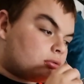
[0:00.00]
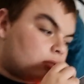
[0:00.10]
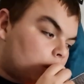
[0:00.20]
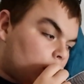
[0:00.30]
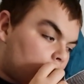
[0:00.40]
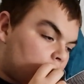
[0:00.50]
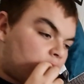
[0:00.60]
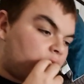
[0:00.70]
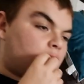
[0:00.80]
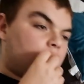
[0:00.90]
With the yeah,
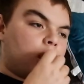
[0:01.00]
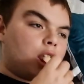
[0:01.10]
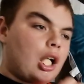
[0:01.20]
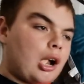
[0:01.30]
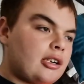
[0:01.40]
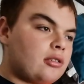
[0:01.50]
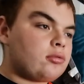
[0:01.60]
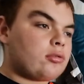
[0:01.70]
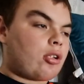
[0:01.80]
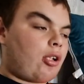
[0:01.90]
he's
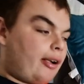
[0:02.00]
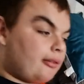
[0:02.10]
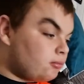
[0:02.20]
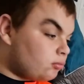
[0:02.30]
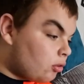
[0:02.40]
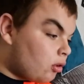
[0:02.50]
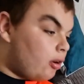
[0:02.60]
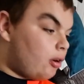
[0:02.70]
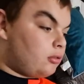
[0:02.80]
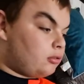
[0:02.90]
doing really well with the
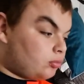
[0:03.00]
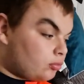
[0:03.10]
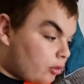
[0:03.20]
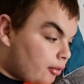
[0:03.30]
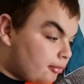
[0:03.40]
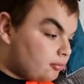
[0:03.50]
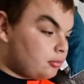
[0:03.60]
PECS symbols now.